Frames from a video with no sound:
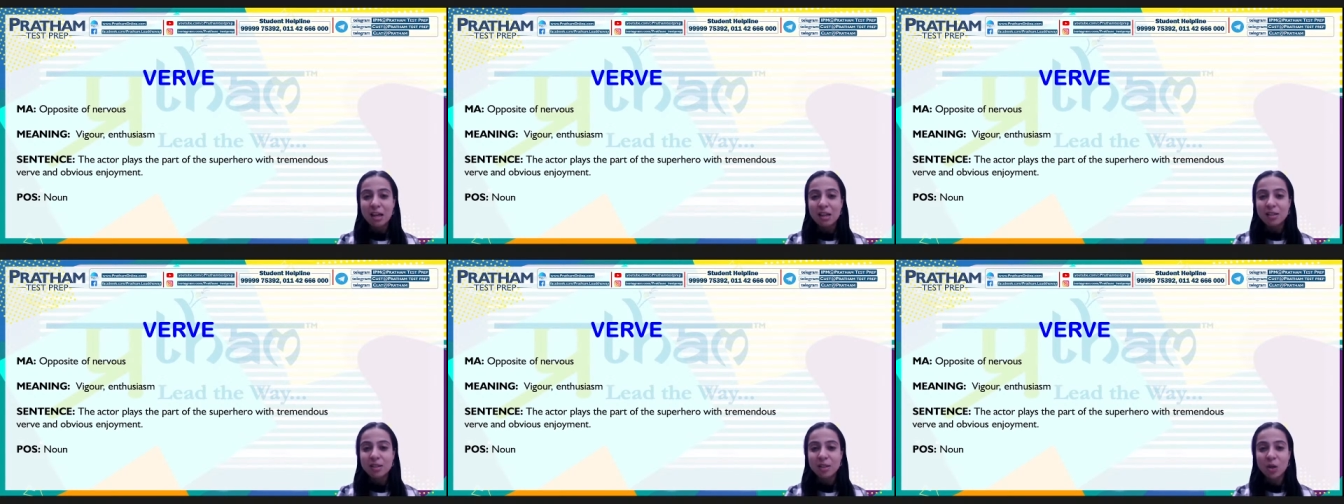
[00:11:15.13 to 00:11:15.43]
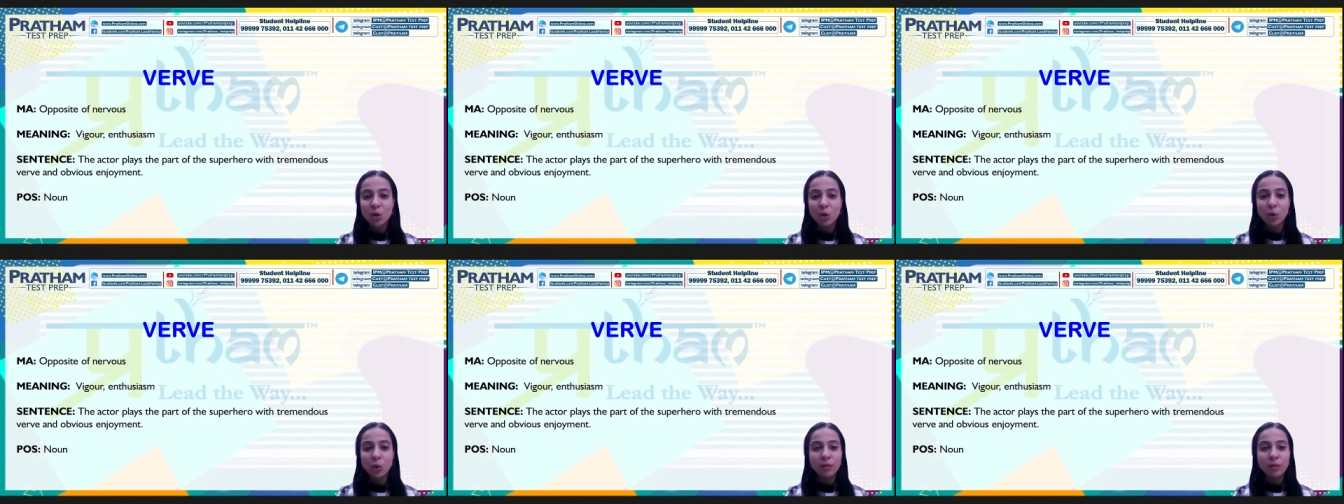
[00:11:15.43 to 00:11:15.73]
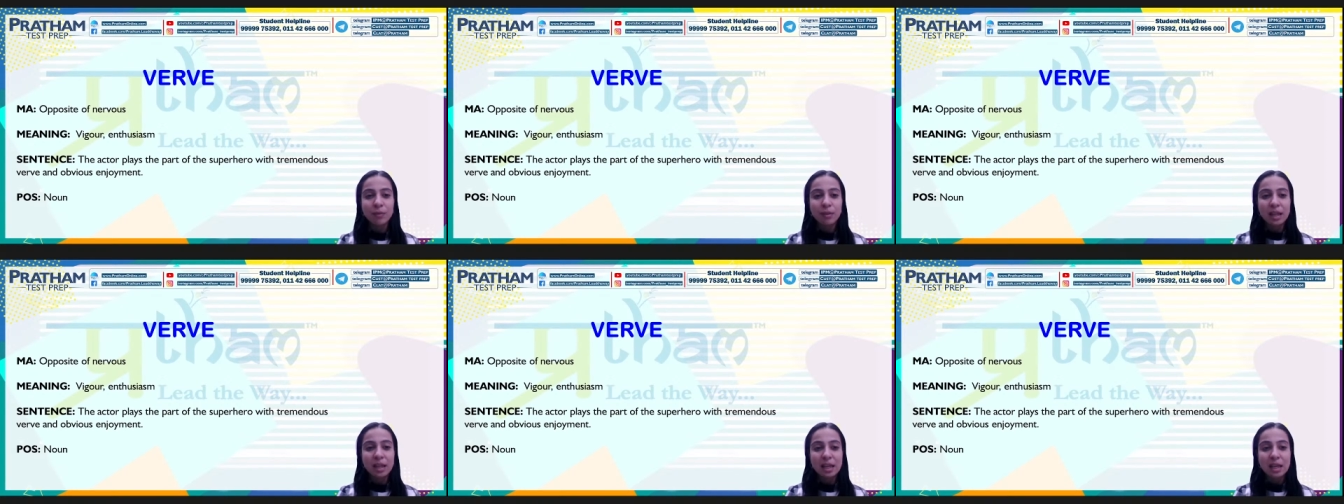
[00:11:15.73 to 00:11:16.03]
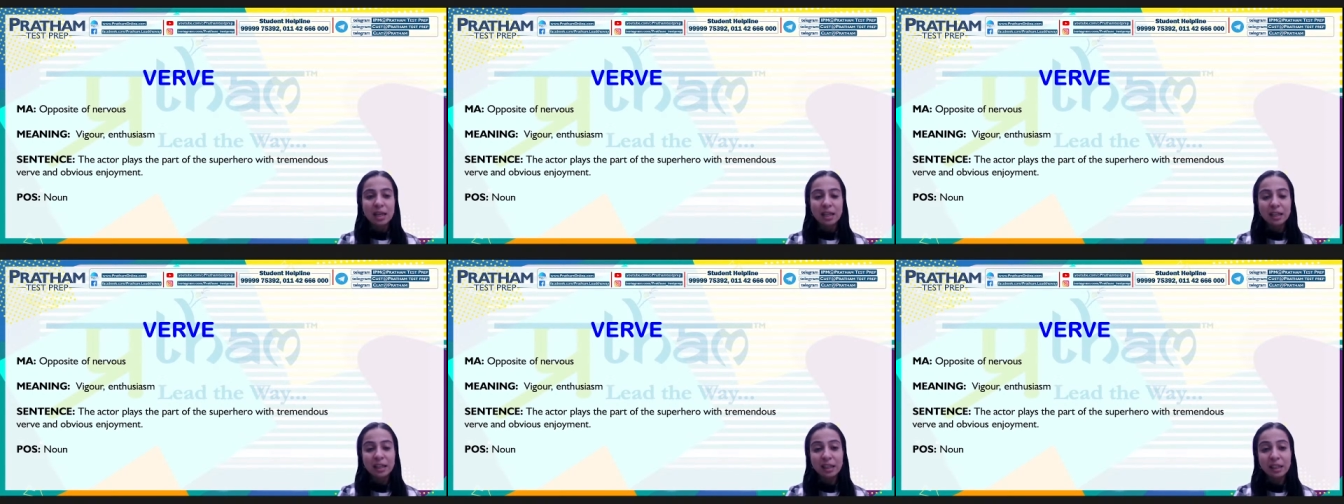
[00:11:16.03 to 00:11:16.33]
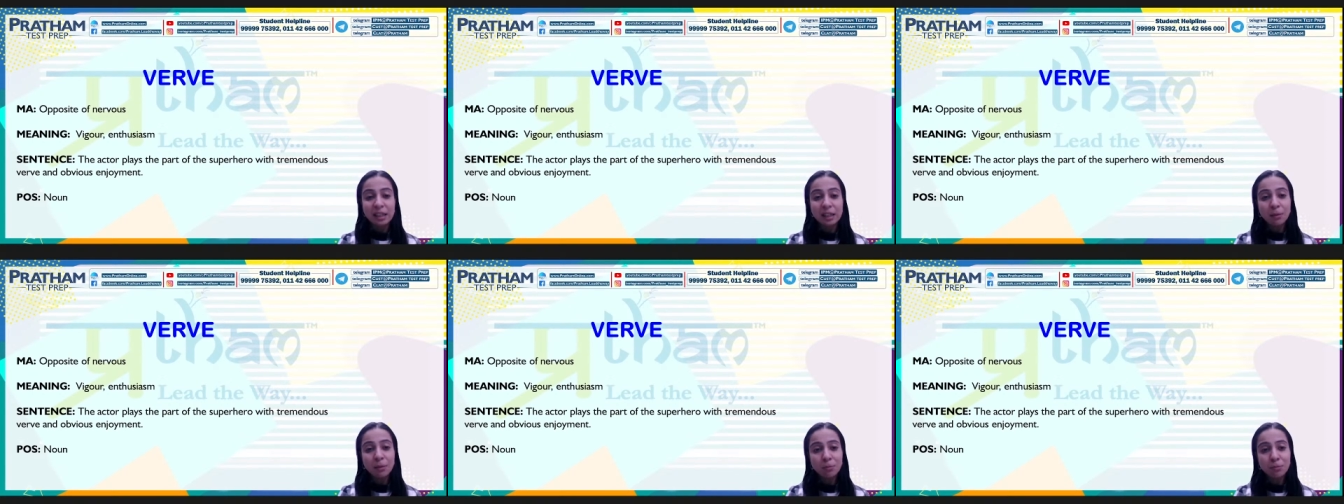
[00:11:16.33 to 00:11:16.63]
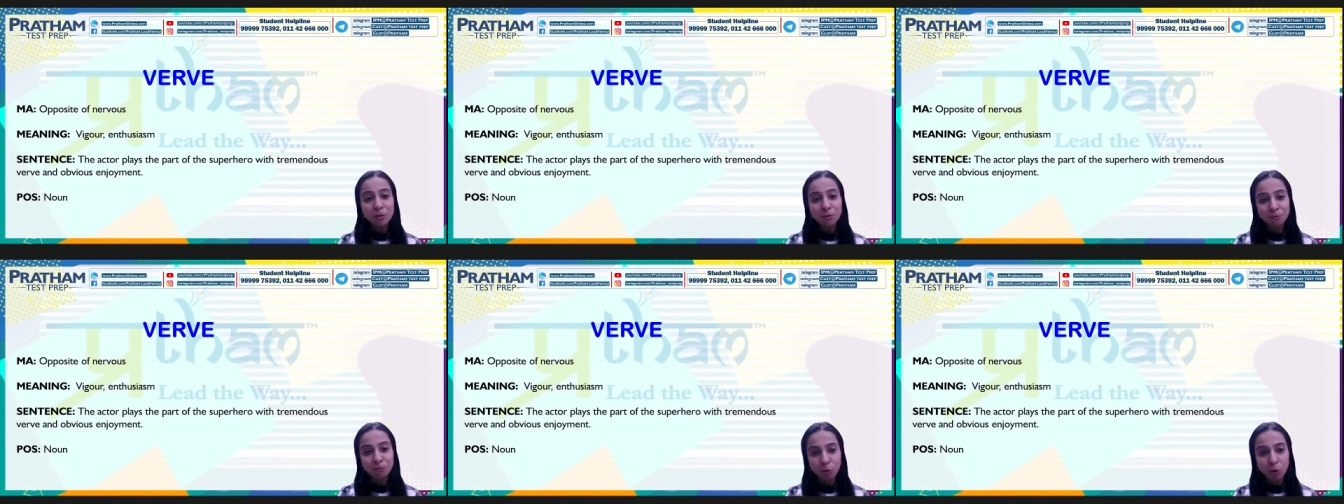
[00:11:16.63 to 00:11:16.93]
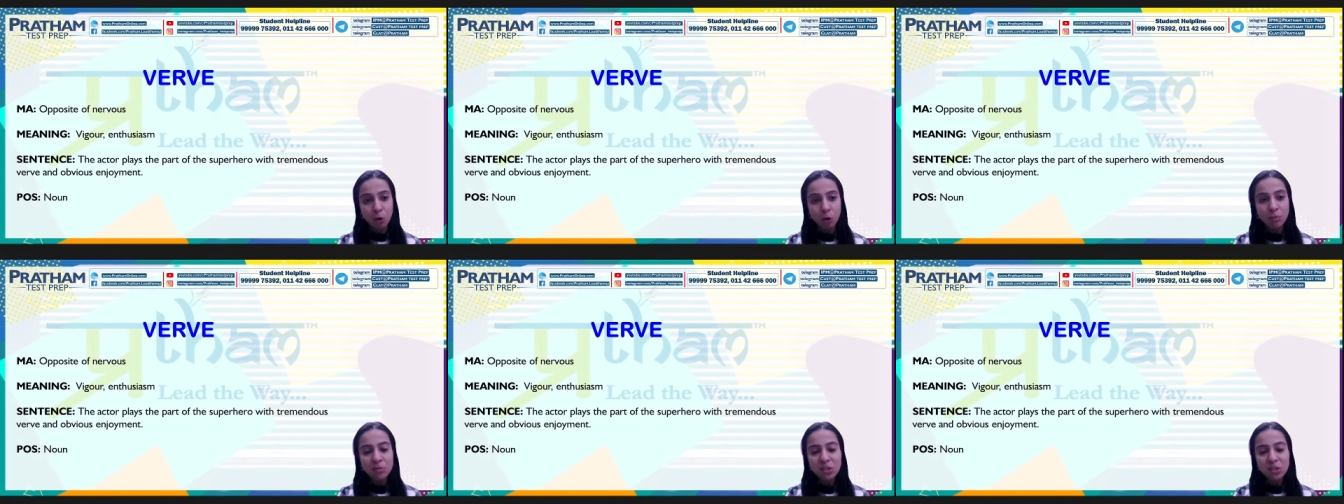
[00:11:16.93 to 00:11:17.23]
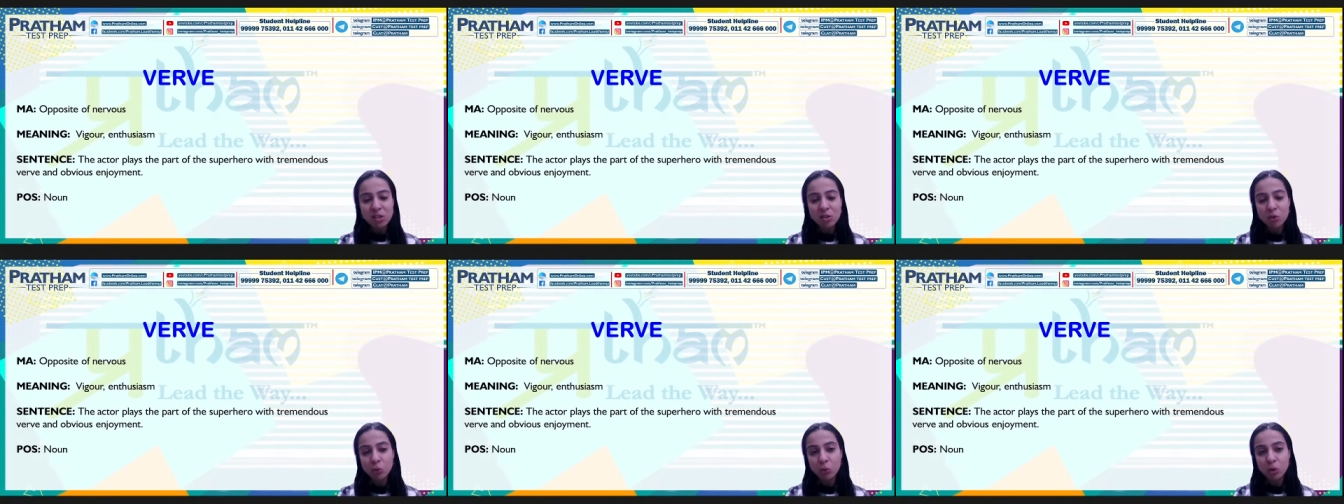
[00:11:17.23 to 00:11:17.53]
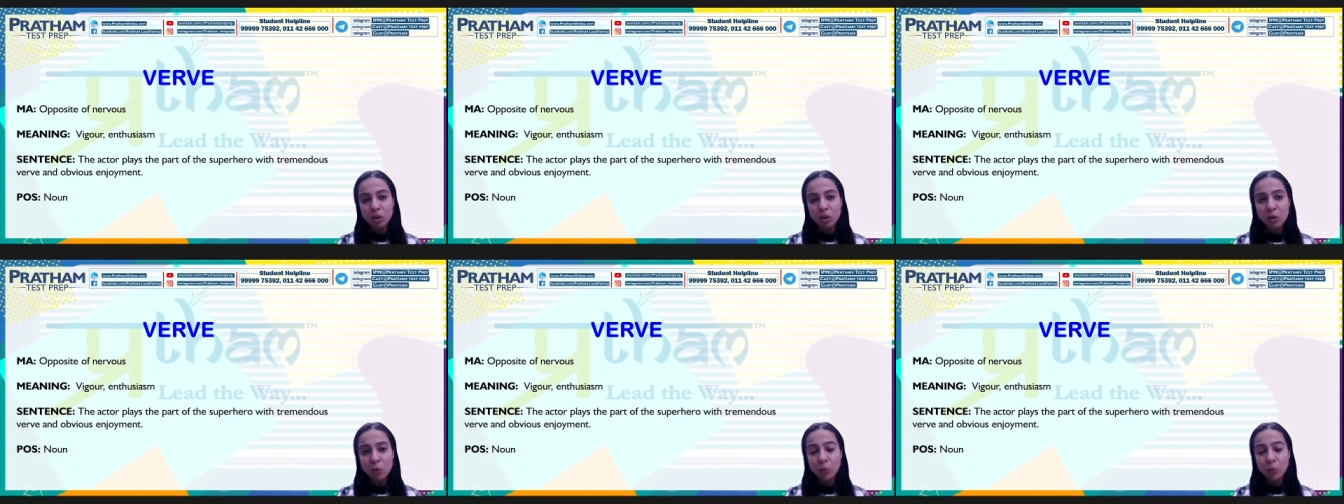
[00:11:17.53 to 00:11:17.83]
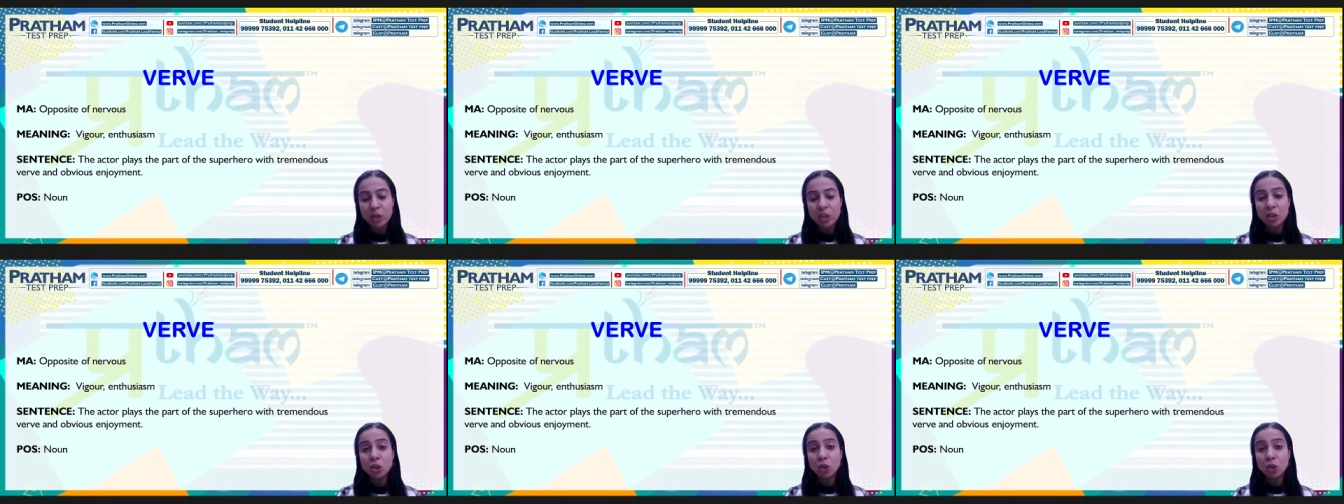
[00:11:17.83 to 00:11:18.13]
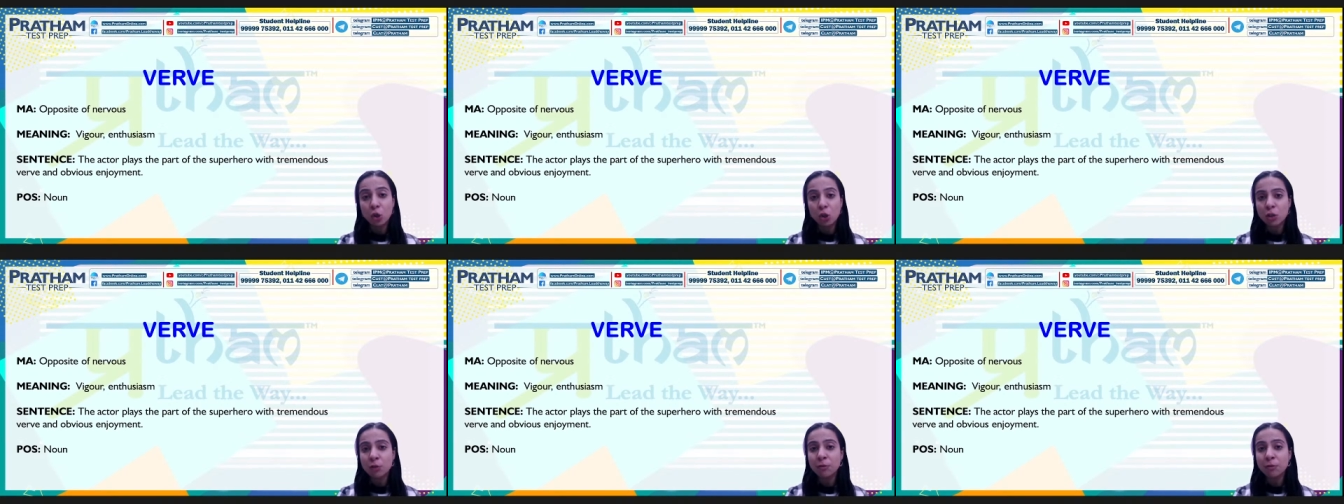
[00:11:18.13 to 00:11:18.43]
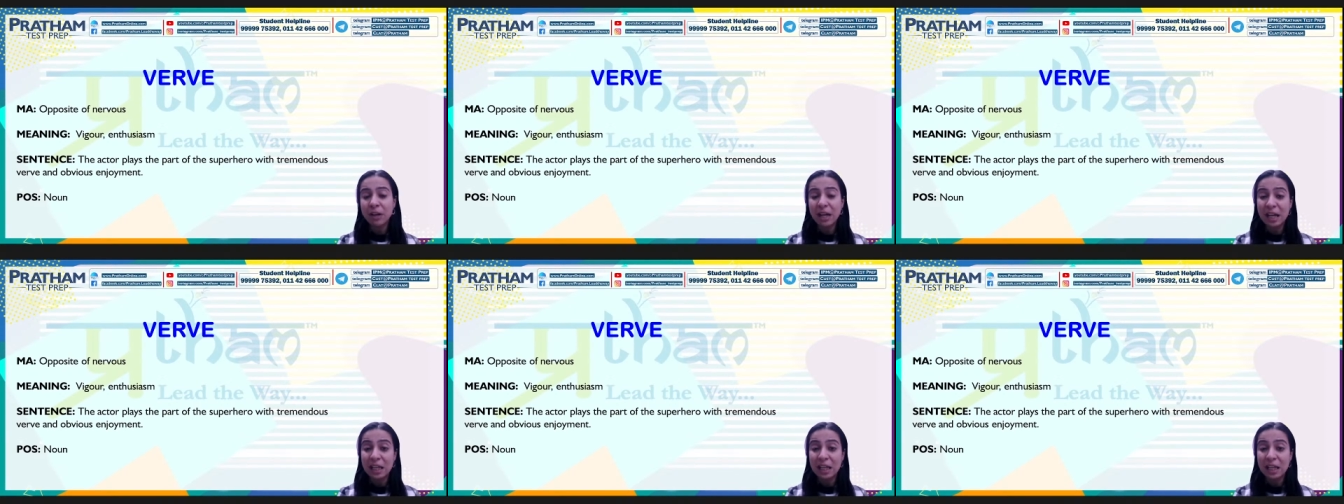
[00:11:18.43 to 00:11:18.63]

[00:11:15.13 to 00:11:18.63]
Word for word: So he performs the role with a lot of